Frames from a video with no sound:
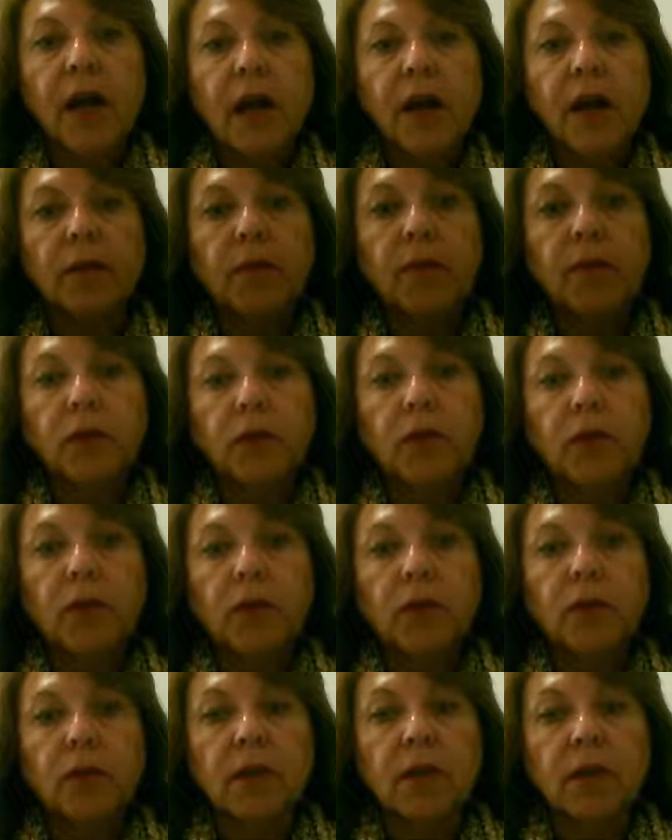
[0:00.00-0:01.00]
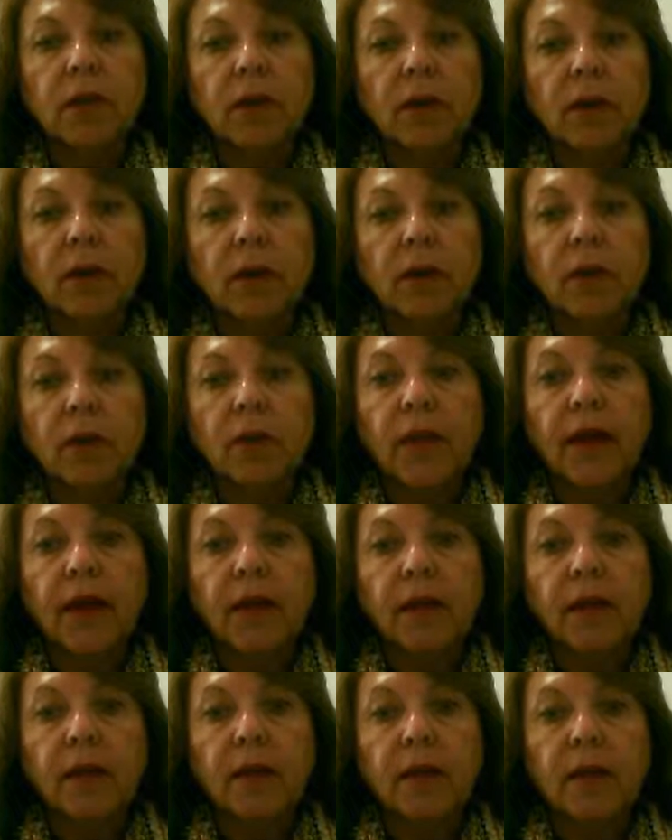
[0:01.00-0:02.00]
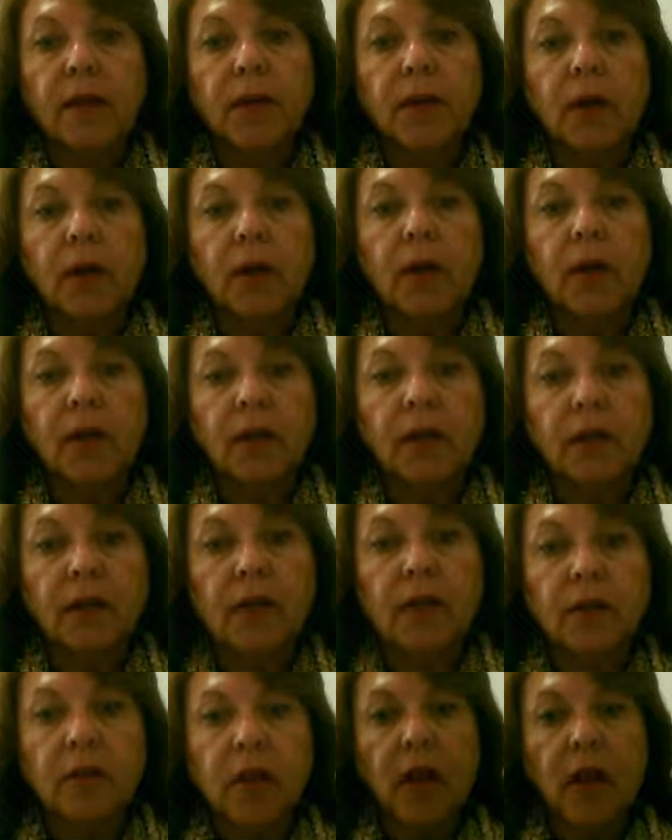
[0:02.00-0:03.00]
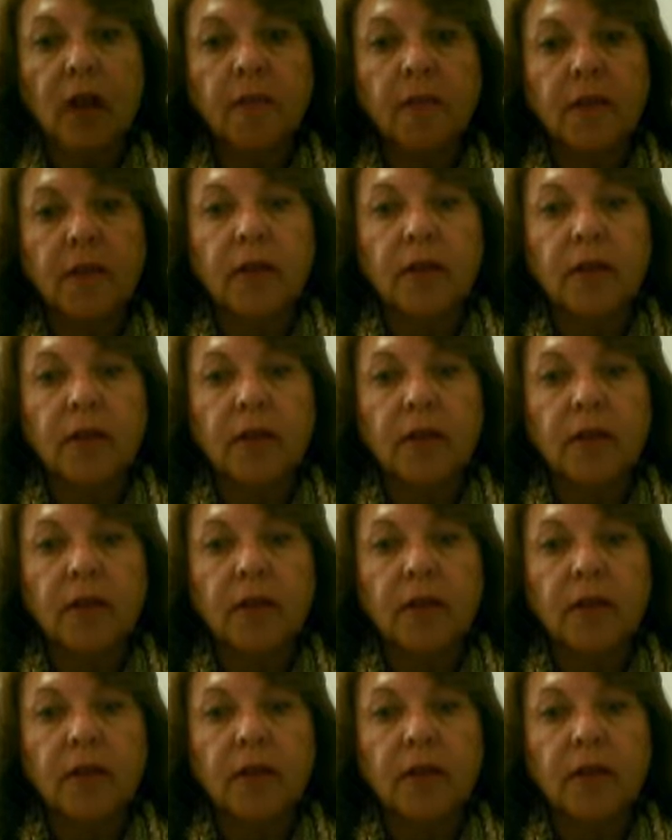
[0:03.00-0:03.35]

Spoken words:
I would encourage you to download that and keep it on your desktop.